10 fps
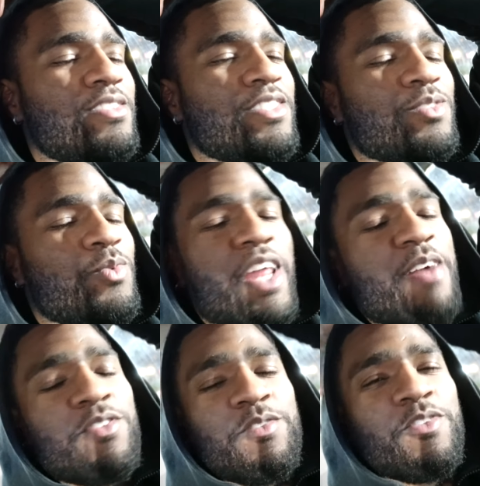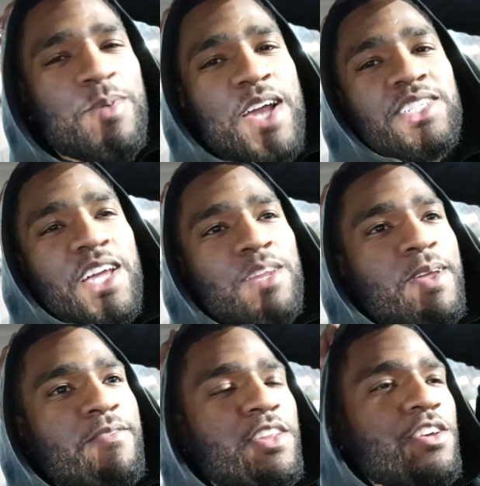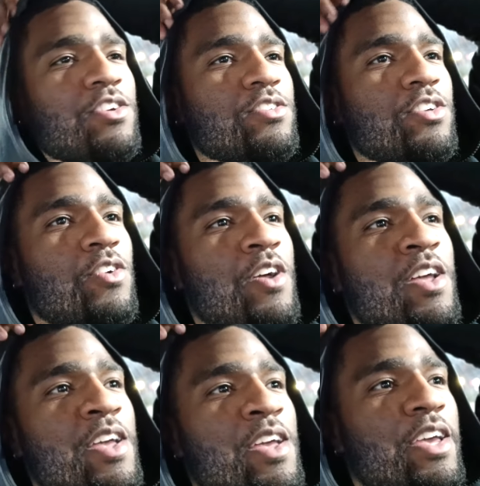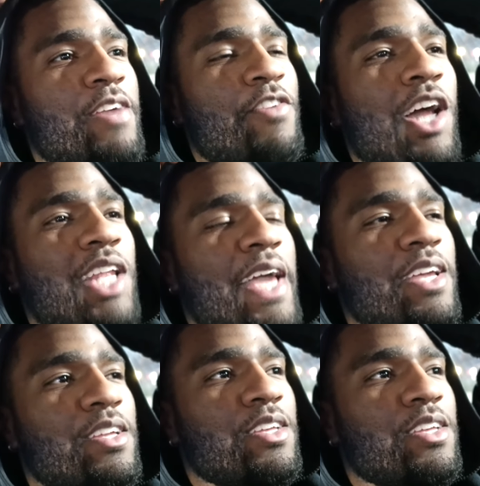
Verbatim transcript: Just whatever you feel me. I just like to make videos, so if y'all like